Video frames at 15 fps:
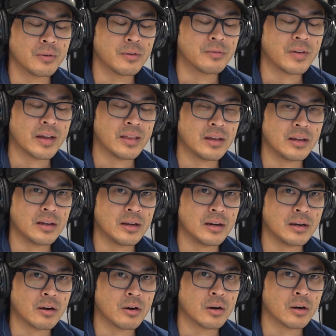find it
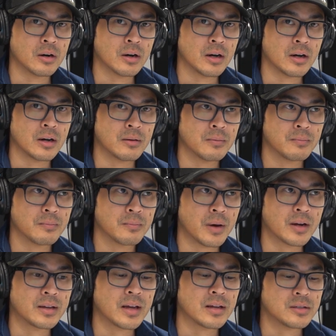in our
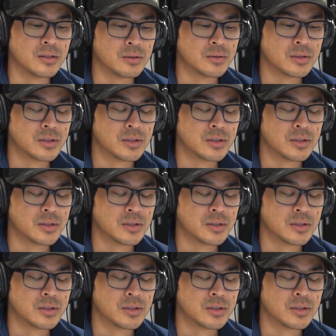podcast notes.